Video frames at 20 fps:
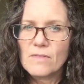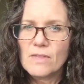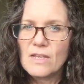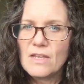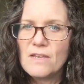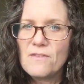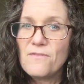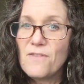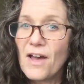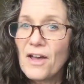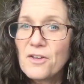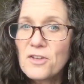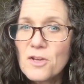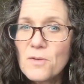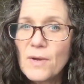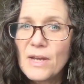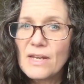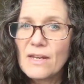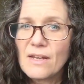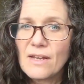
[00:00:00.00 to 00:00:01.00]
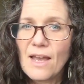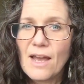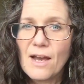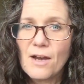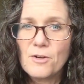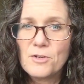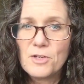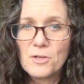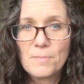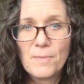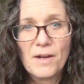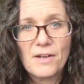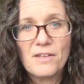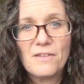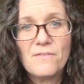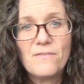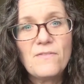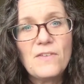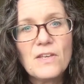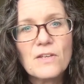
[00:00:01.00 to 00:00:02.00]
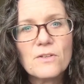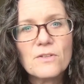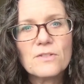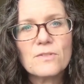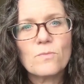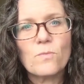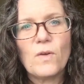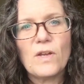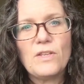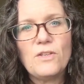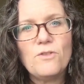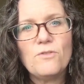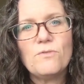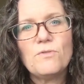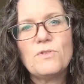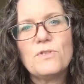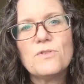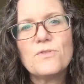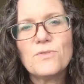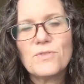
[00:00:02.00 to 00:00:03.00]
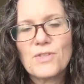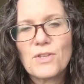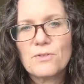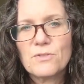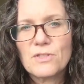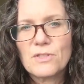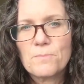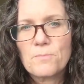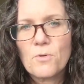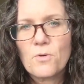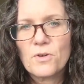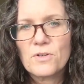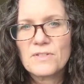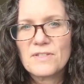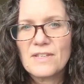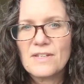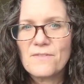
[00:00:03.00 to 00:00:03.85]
evaluating how your body feels when you use those supports.